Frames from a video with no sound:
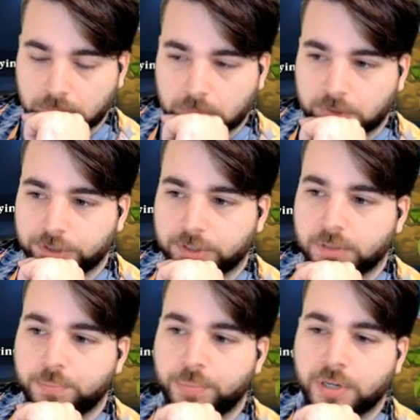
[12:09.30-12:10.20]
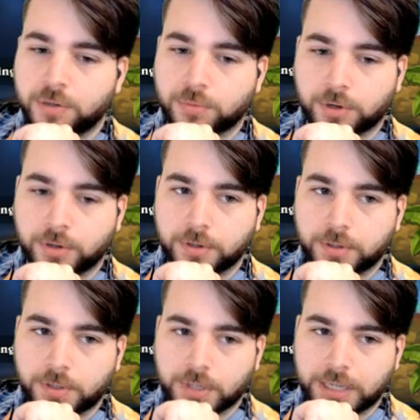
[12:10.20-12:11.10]
So this is Big
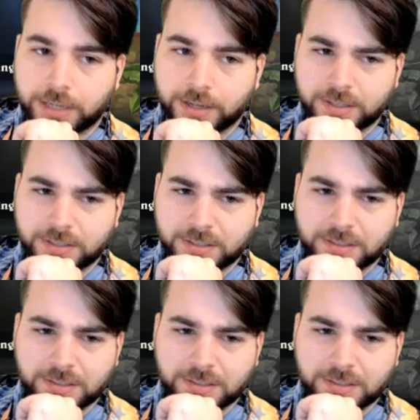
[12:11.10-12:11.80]
Rogue, I guess.